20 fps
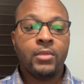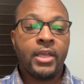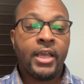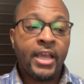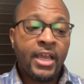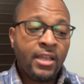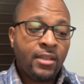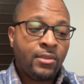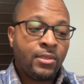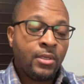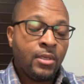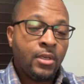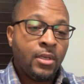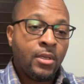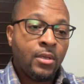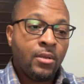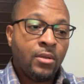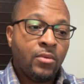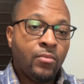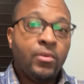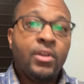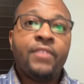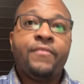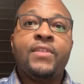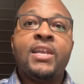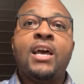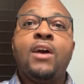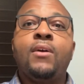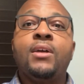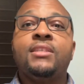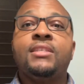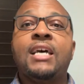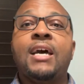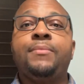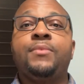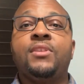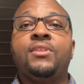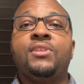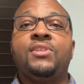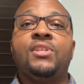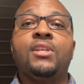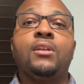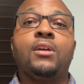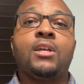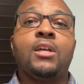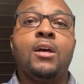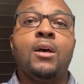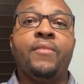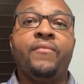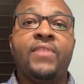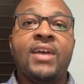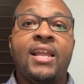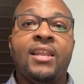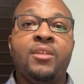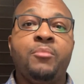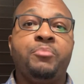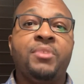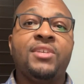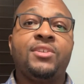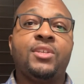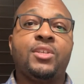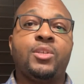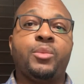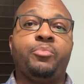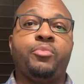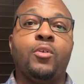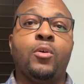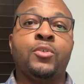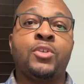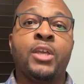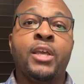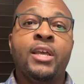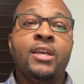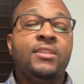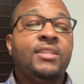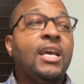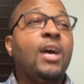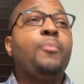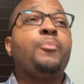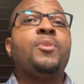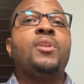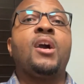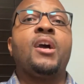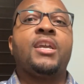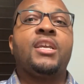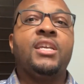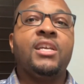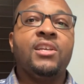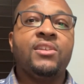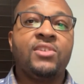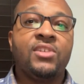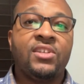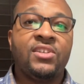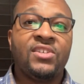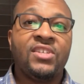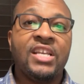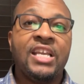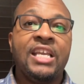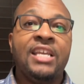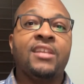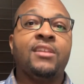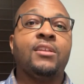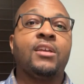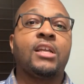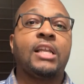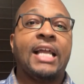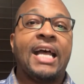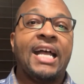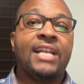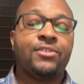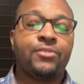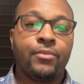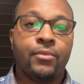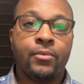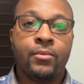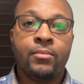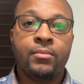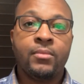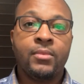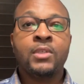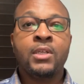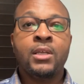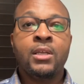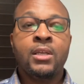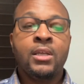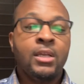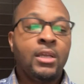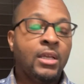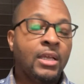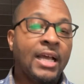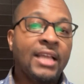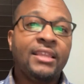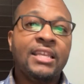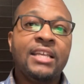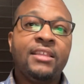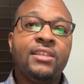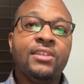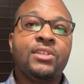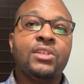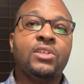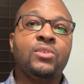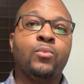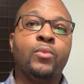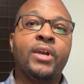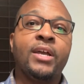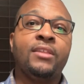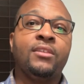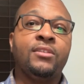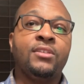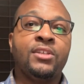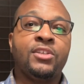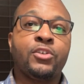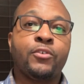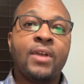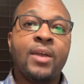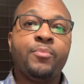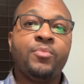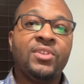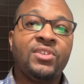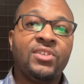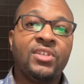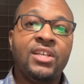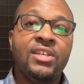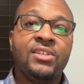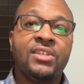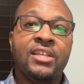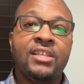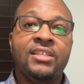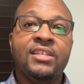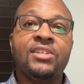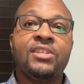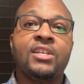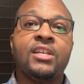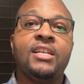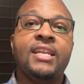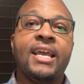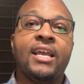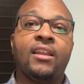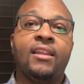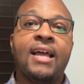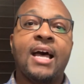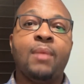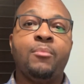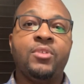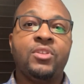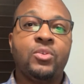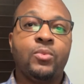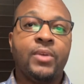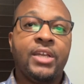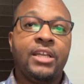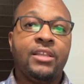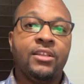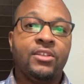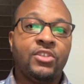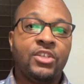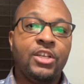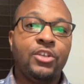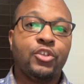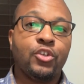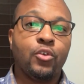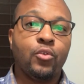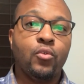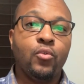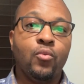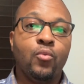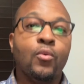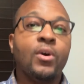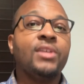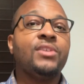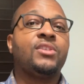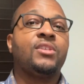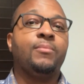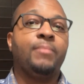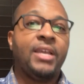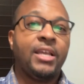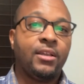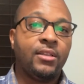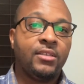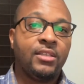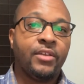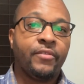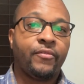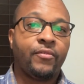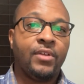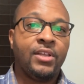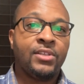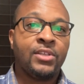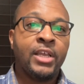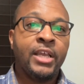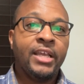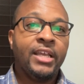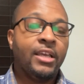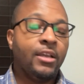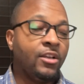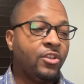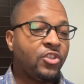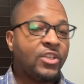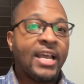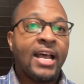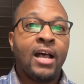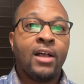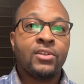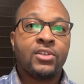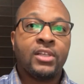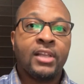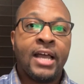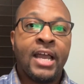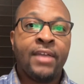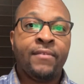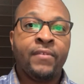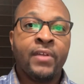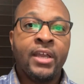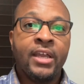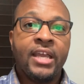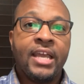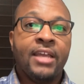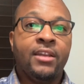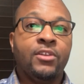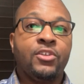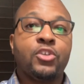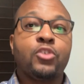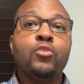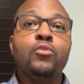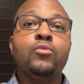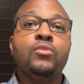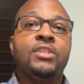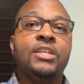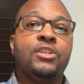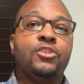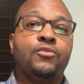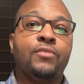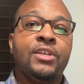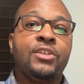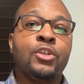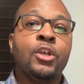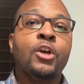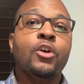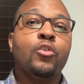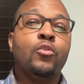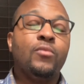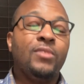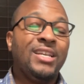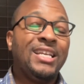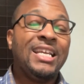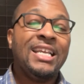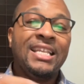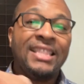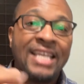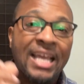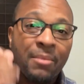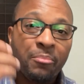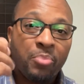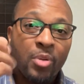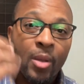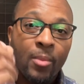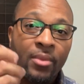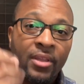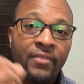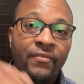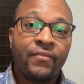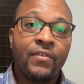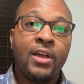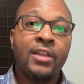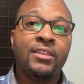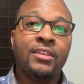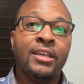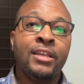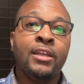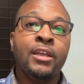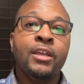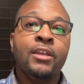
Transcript: And we have now adopted the Silicon Valley business approach to helping our kids succeed in the classroom. I think this is where the discrepancies and disconnect lie between the teacher who wants to make a difference in a child's life and the school districts who need that public funding